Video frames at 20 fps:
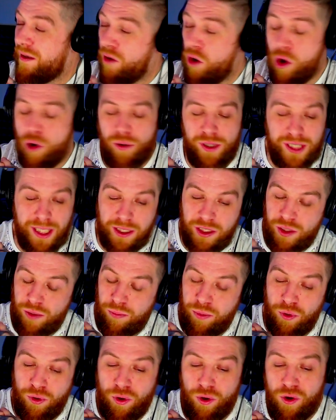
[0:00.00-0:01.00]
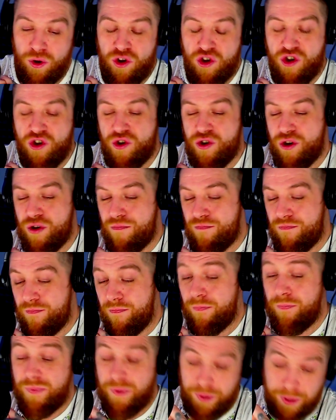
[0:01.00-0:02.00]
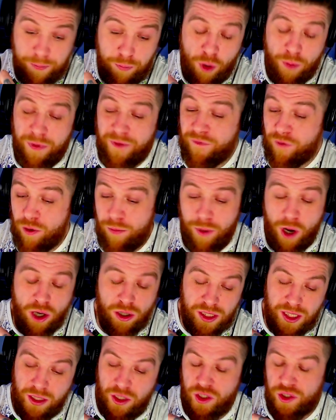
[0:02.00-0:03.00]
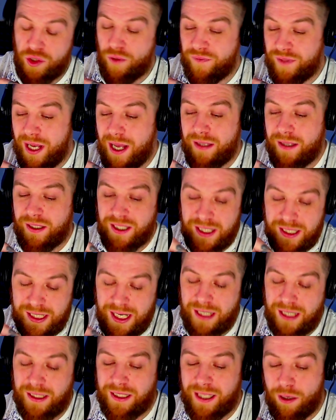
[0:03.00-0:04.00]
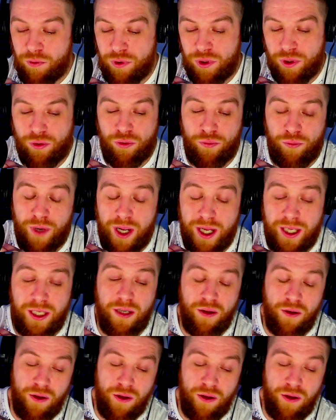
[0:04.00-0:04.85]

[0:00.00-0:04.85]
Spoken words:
Always had support. They put me through boxing and stuff like that. They decided that was a good way.